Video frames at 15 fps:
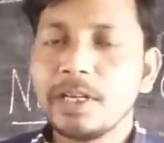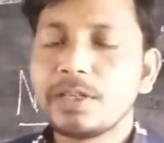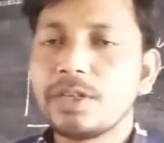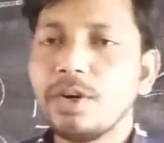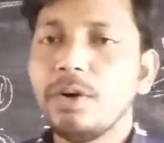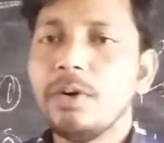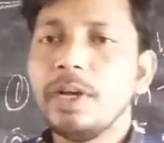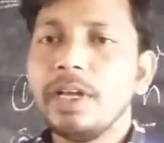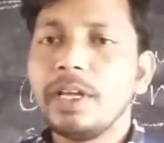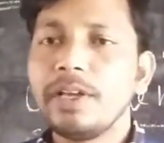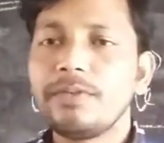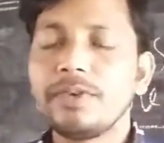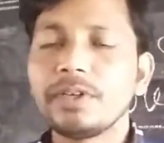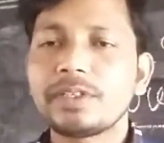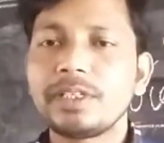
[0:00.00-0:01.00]
So
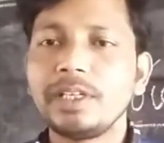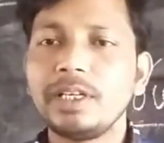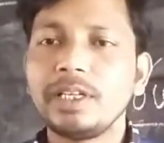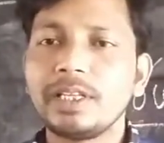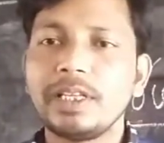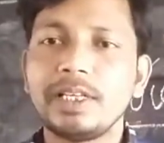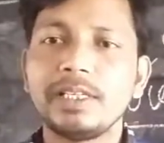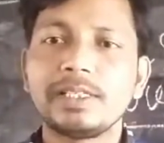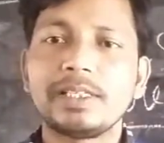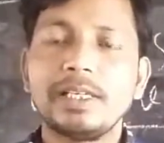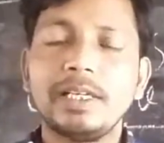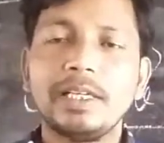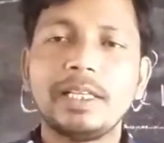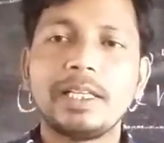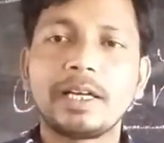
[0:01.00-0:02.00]
if you see that is
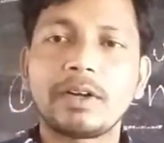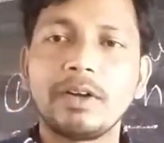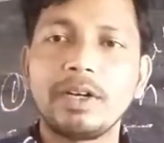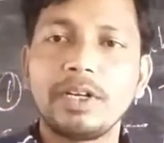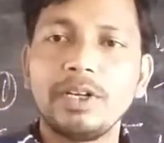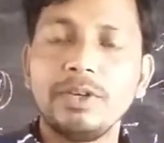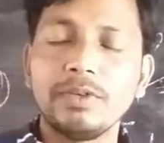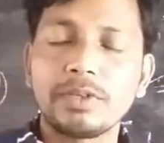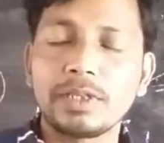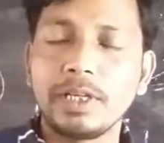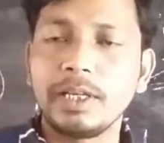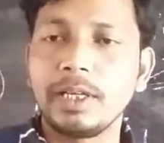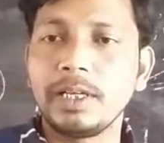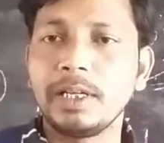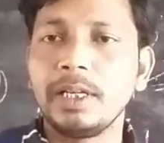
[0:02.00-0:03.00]
in the continuous
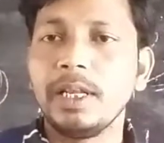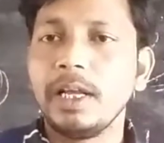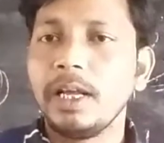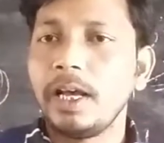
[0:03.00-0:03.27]
in